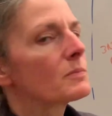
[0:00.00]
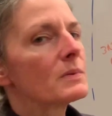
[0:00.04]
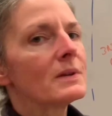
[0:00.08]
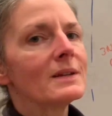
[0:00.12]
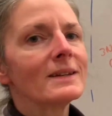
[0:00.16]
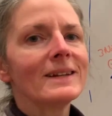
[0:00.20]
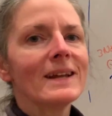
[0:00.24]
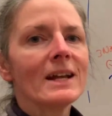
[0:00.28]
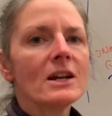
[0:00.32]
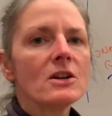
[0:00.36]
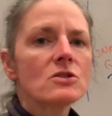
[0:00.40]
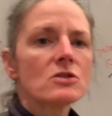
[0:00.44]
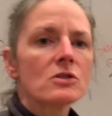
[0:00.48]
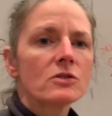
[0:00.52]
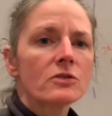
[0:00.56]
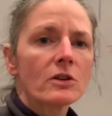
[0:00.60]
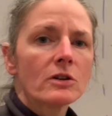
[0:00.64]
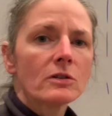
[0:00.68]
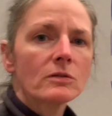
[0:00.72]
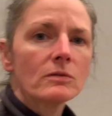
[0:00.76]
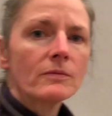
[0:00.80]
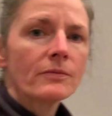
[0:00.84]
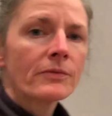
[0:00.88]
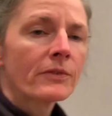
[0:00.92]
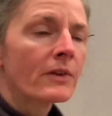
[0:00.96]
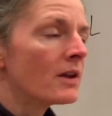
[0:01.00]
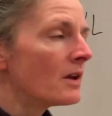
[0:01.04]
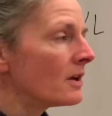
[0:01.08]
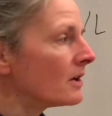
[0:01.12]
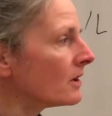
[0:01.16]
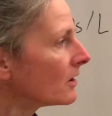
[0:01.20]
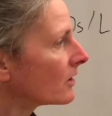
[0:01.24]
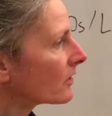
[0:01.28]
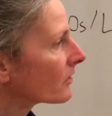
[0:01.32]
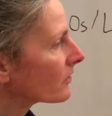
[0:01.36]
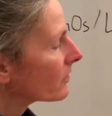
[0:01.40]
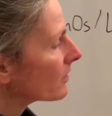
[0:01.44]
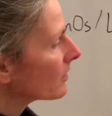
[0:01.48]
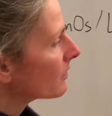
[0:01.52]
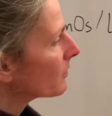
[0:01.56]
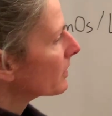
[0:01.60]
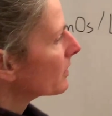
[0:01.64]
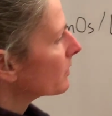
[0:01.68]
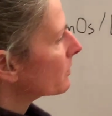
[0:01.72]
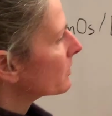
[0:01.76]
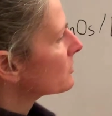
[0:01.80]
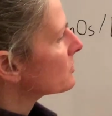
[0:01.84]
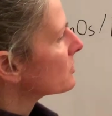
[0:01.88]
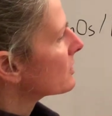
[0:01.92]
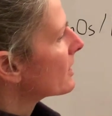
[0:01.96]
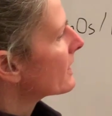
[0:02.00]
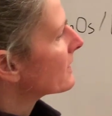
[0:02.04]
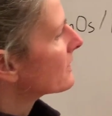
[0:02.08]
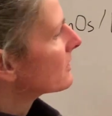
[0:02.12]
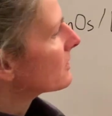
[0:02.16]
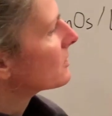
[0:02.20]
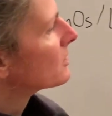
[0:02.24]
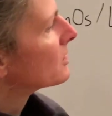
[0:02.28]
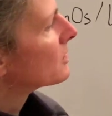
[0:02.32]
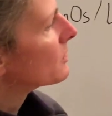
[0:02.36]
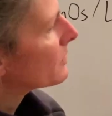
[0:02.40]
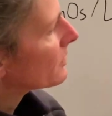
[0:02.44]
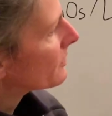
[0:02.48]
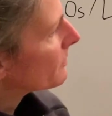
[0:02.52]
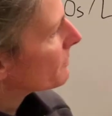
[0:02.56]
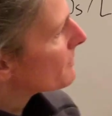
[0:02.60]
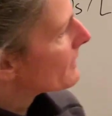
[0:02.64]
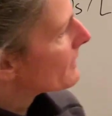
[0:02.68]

to be a danger zone. So what we're trying to do is